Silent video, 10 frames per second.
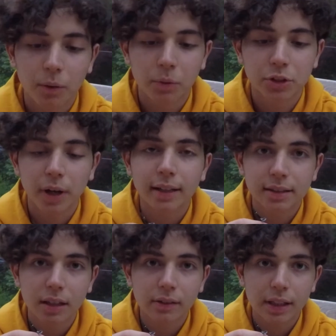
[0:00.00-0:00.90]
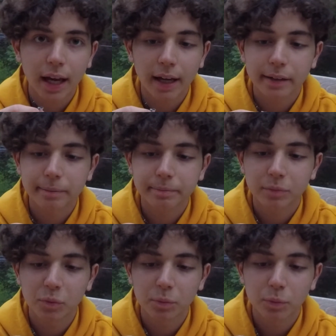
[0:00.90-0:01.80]
we tried saving the guide.
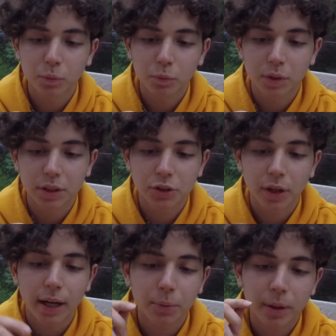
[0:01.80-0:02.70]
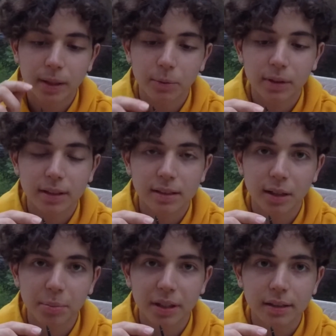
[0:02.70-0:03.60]
We tried working with this
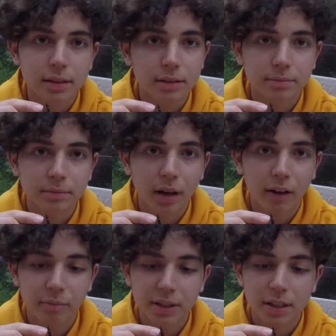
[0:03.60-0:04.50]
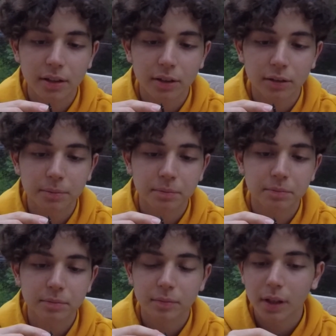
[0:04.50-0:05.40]
little piece of material.
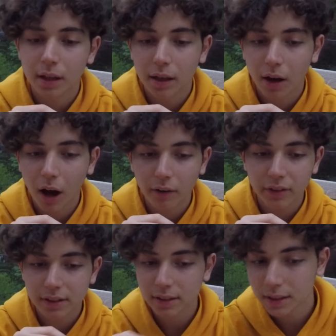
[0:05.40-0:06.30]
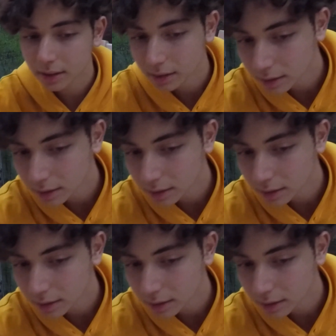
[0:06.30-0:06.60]
Obviously,